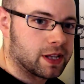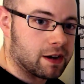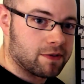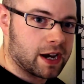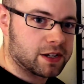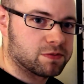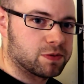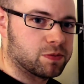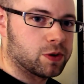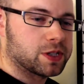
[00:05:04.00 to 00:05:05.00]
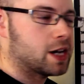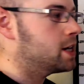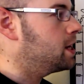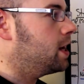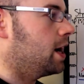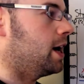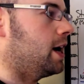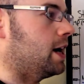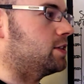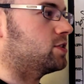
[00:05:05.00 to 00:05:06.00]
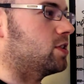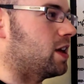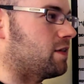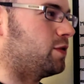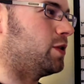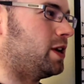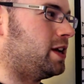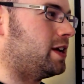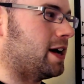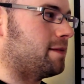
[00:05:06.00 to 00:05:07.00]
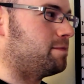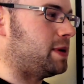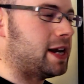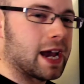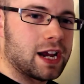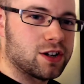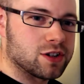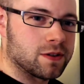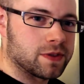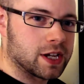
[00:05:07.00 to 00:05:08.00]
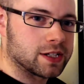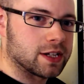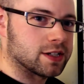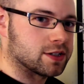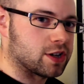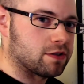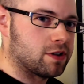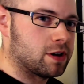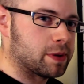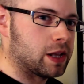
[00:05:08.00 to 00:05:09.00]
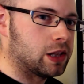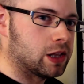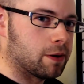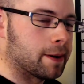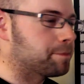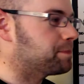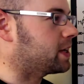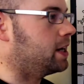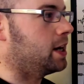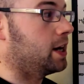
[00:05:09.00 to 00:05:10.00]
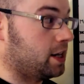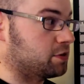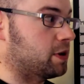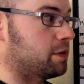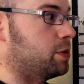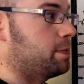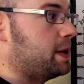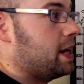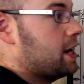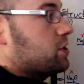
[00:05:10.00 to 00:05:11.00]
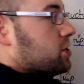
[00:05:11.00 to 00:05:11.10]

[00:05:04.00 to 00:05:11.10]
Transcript: that reacts with water, and so therefore the pH of this is generally a bit lower, and that's why I put pH